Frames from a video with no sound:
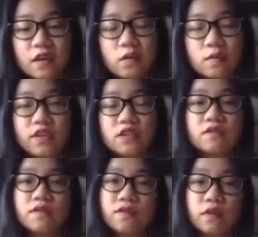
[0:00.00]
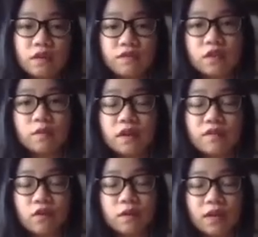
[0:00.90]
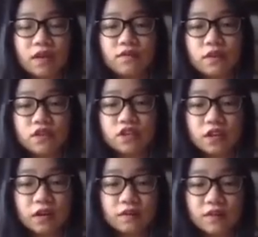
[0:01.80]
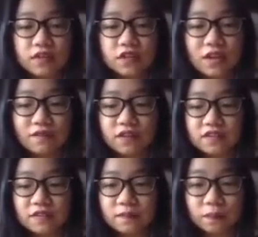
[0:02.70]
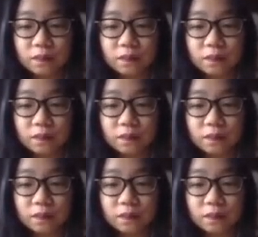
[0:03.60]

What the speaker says: will be useful for informing future research efforts.